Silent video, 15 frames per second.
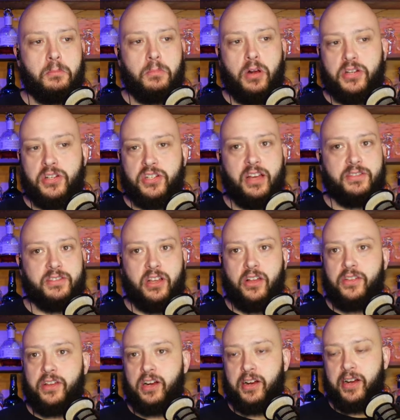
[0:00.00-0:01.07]
merch stuff's
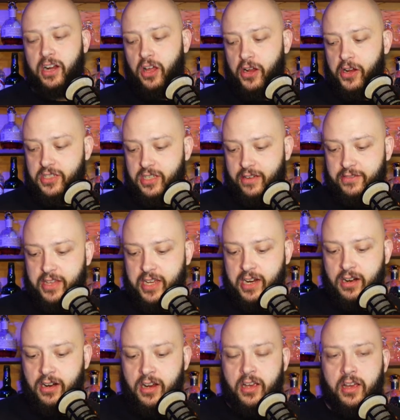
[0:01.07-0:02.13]
all there. Get all your stuff
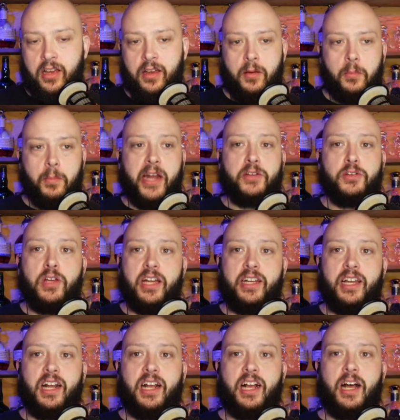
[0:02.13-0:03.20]
there.
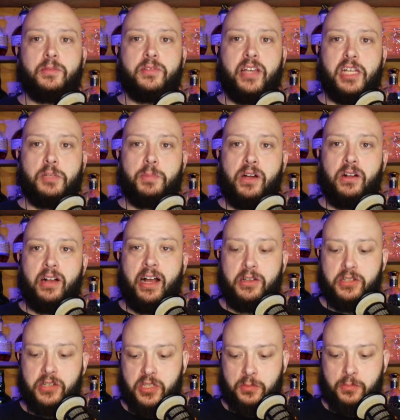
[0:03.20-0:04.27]
Patreon.com slash
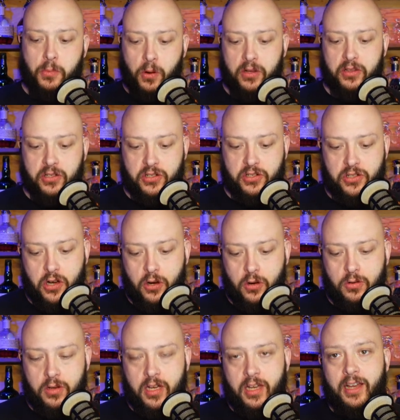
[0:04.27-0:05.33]
barrelhouse to support the
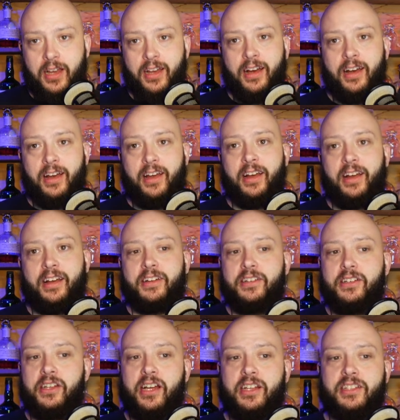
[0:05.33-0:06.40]
show.
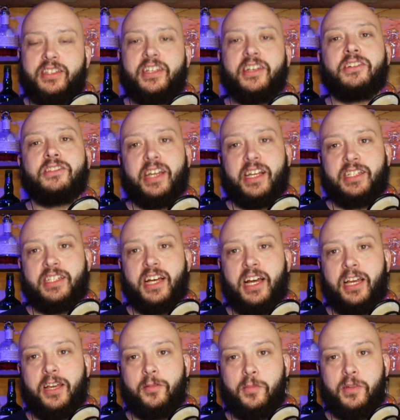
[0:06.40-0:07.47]
And until next
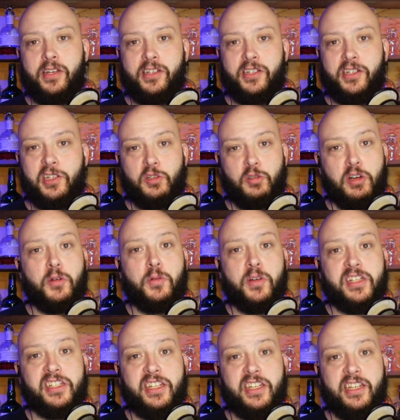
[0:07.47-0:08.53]
time, drink
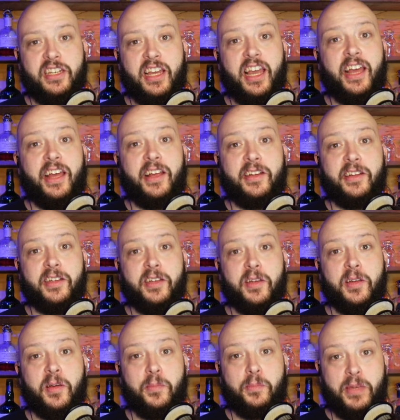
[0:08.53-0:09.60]
whiskey and
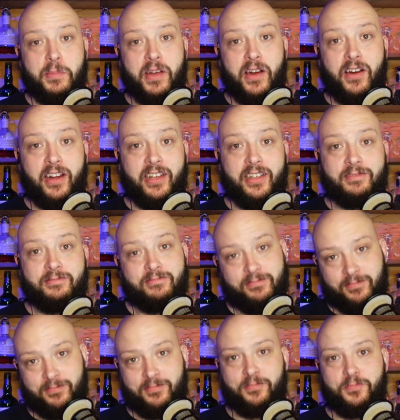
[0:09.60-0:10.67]
be merry.
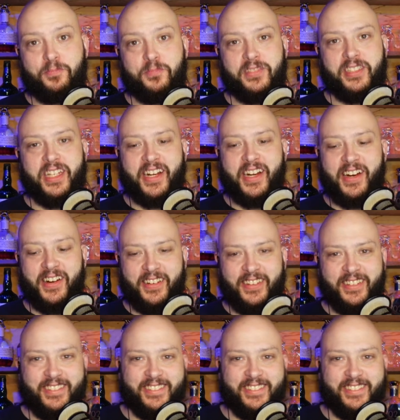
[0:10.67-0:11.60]
Take care.